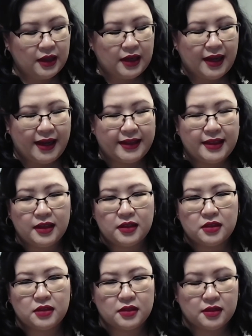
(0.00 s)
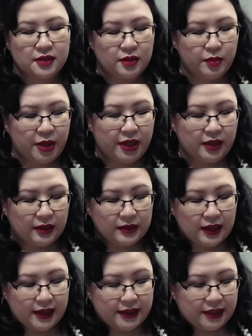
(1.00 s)
I think it's just going to make it a
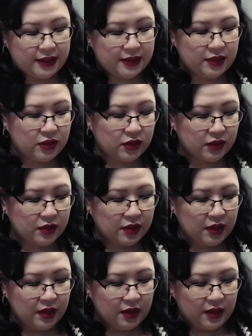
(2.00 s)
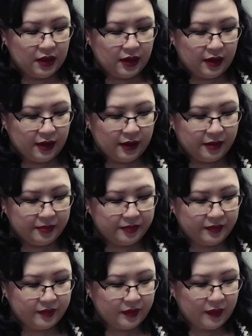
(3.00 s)
lot easier.
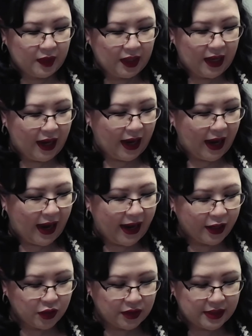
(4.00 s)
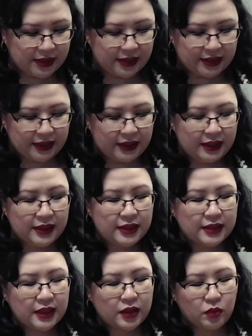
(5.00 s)
I could see
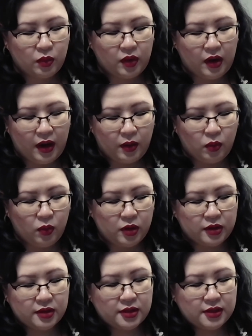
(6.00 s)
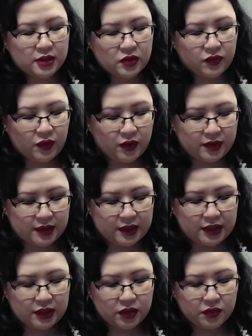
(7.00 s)
like where I was as far as the
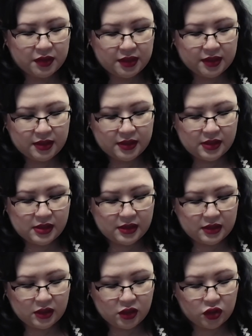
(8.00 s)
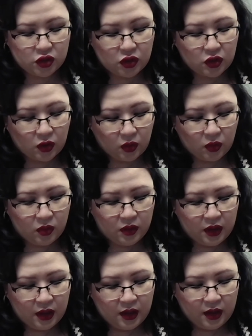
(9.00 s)
decreases and such go,
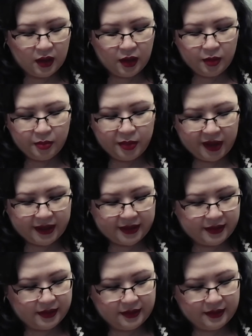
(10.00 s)
but